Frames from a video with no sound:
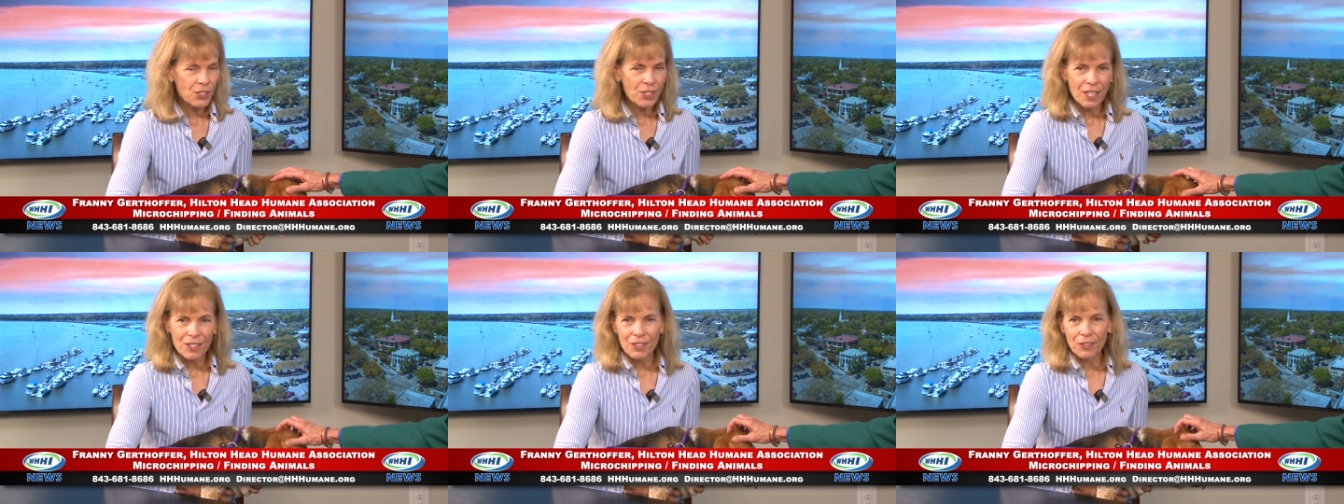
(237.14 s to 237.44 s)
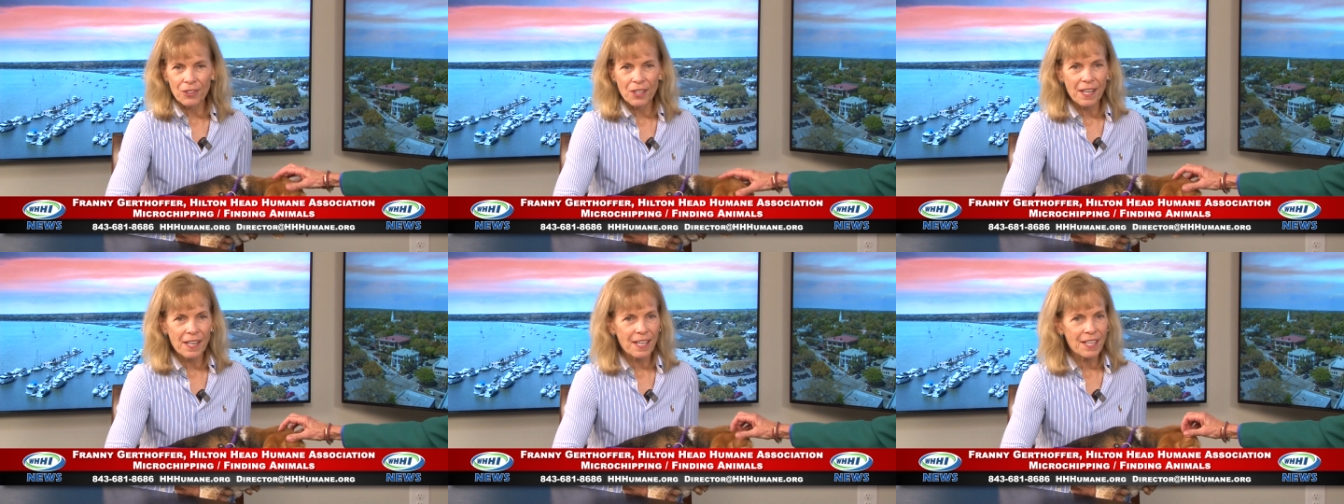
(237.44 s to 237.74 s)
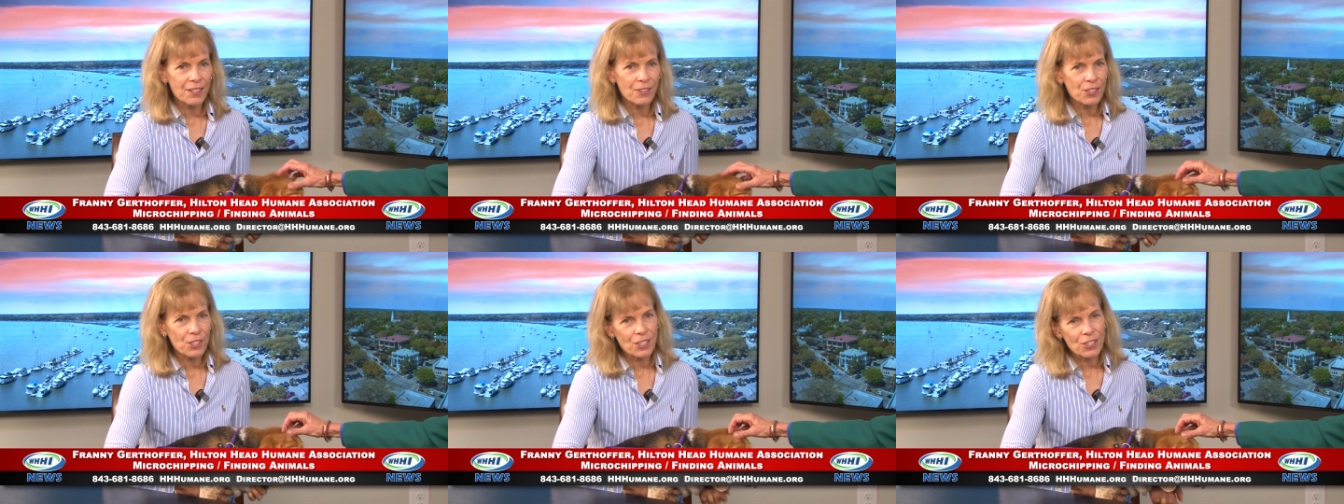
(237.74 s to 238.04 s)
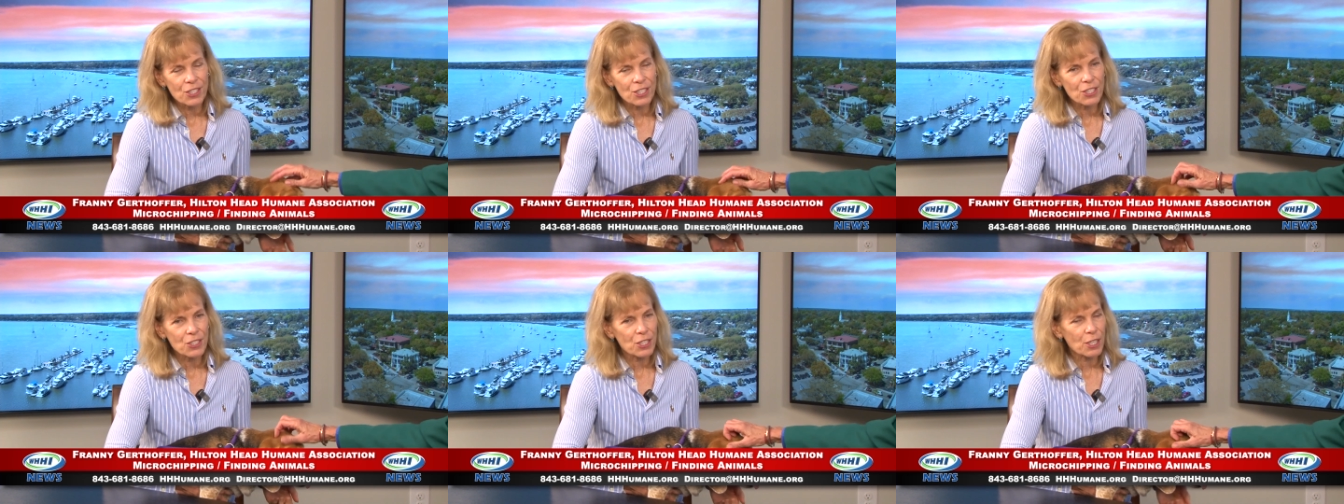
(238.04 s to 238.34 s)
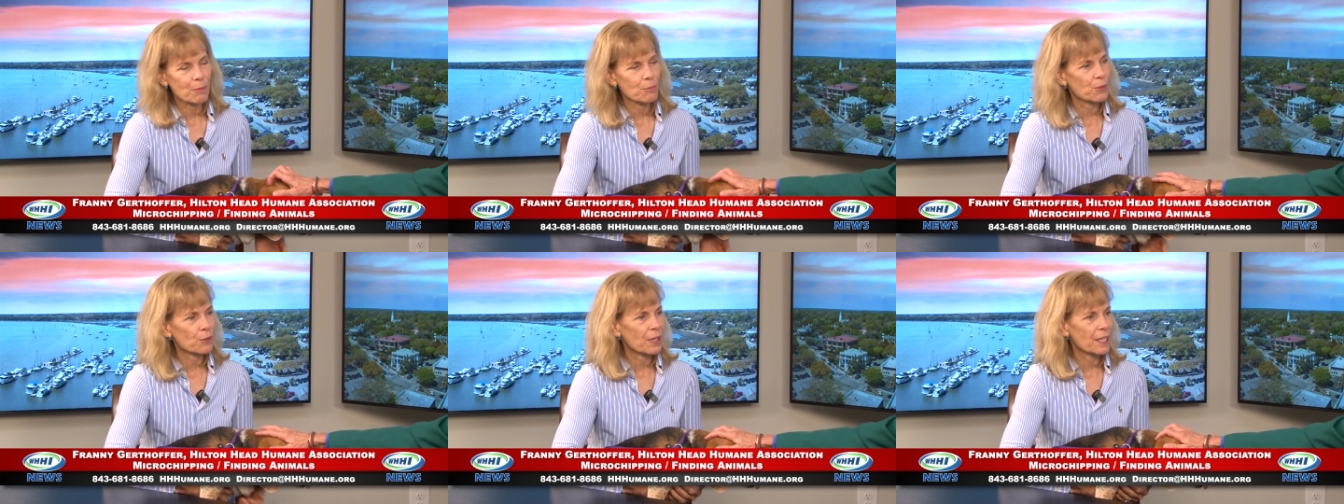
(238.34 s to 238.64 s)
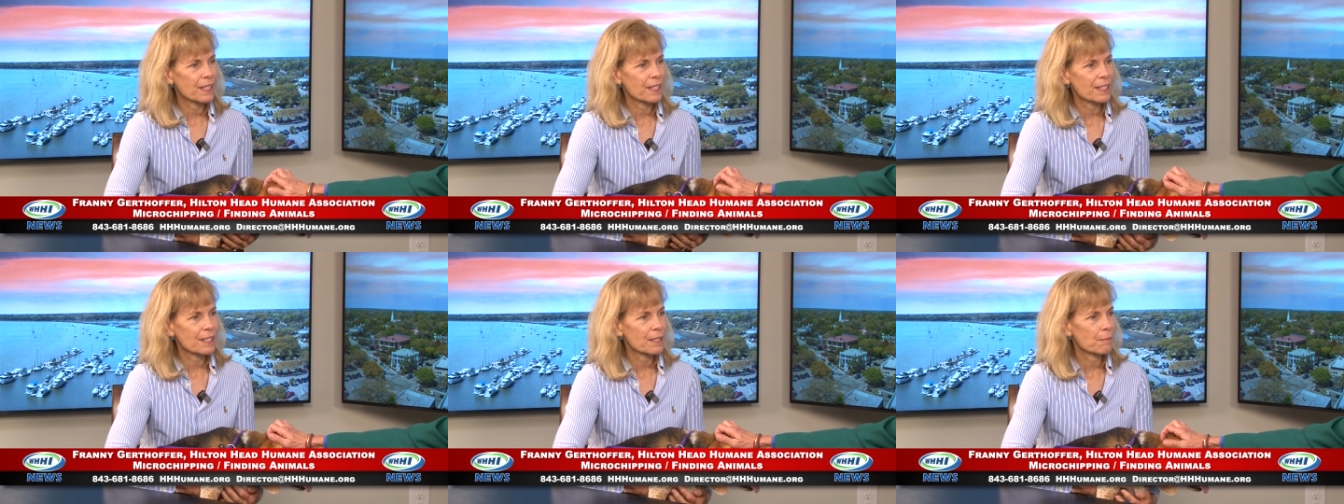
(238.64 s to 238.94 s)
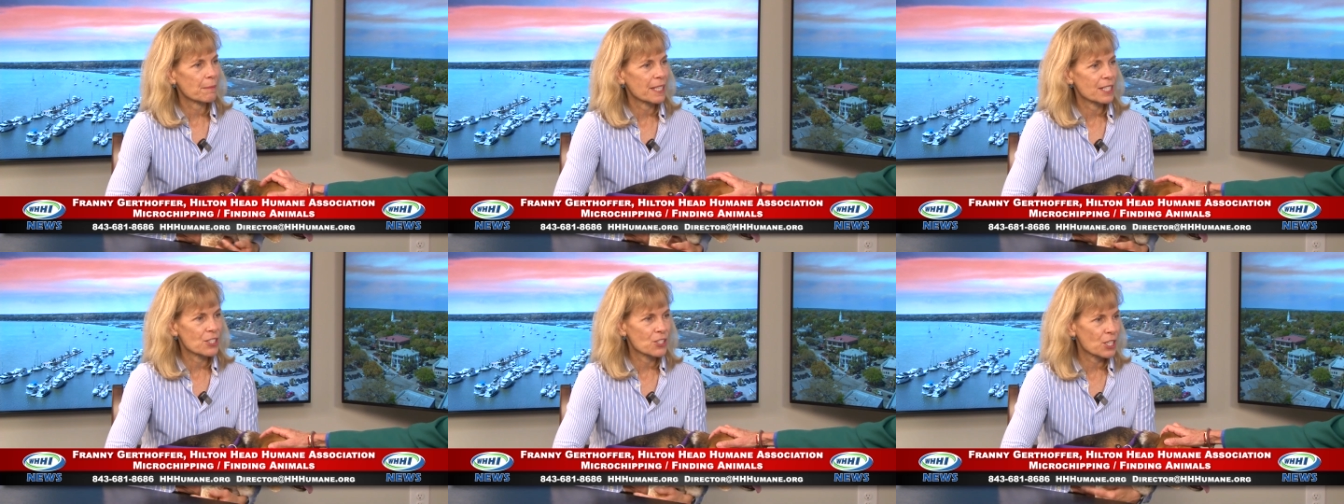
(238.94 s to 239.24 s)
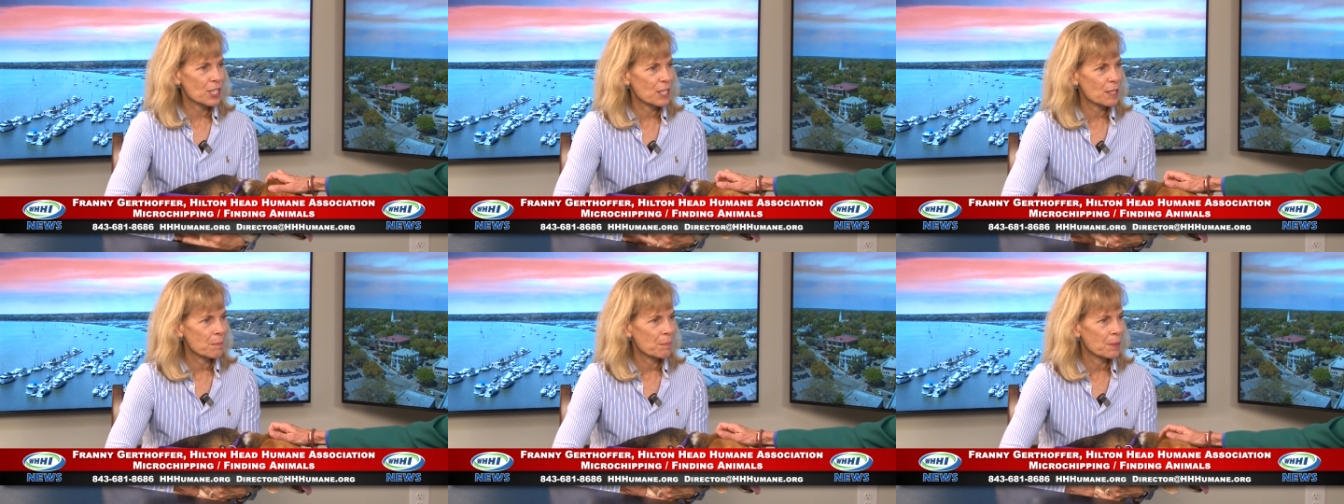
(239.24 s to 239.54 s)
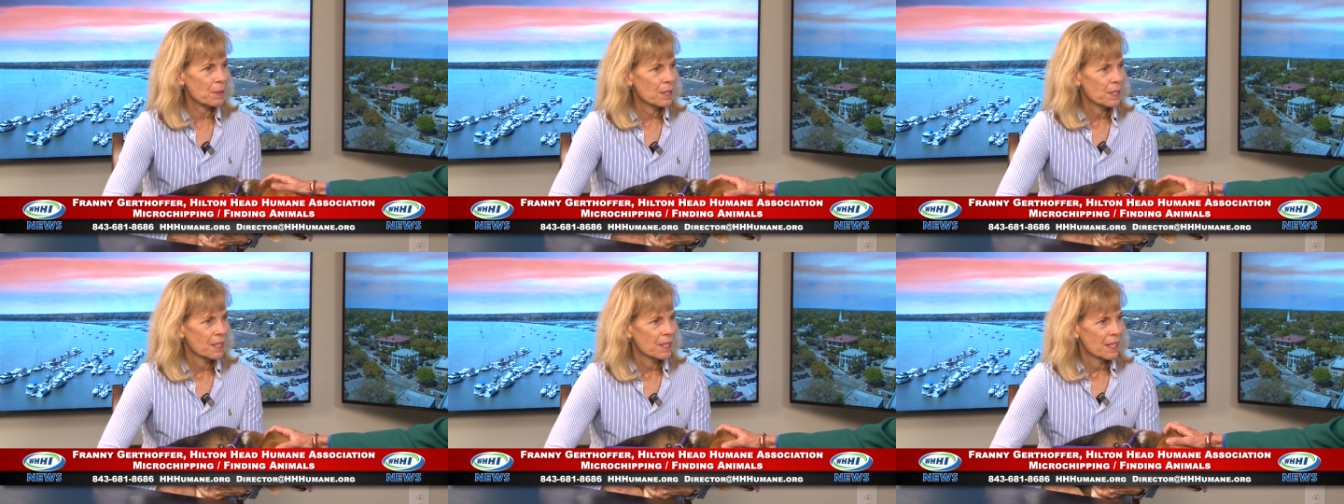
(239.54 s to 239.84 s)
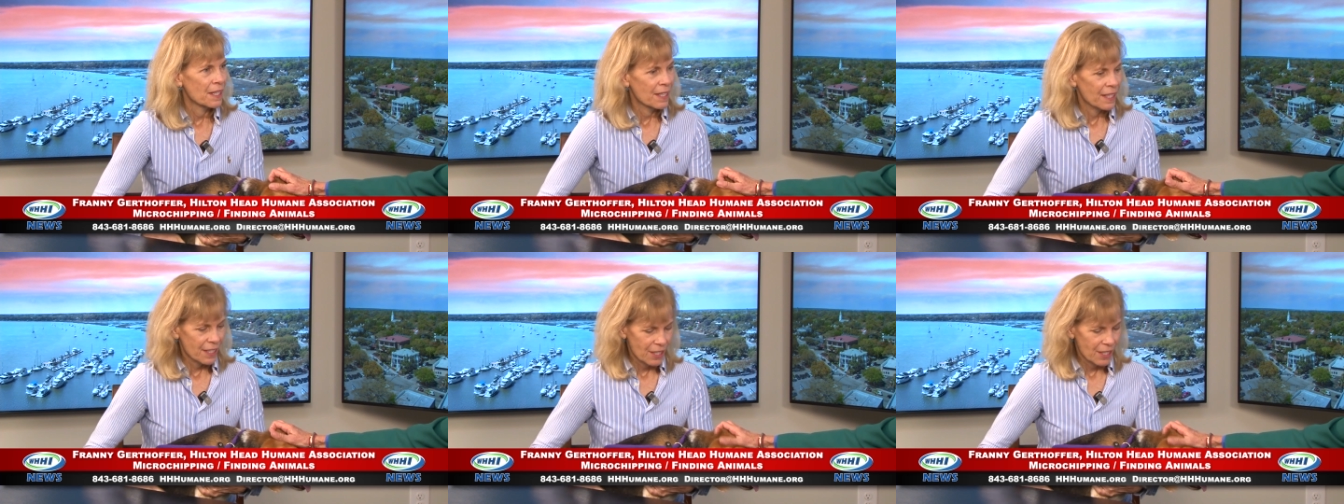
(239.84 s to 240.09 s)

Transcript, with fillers: is, she has a lot of energy. She jumped right into my Jeep. She's great.